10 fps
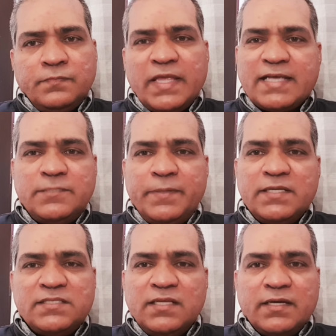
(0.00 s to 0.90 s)

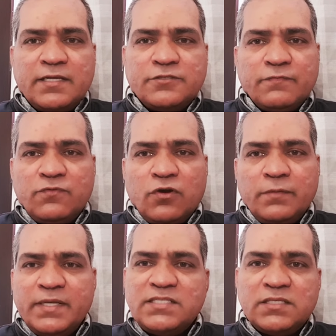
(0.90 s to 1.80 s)
experience the grace of God
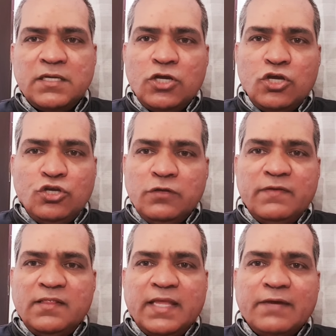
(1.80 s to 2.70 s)
means you
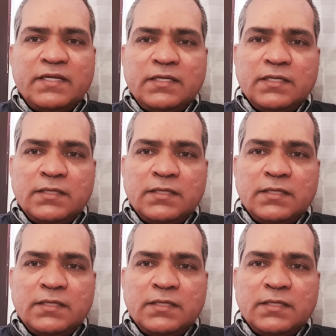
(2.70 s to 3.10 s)
will never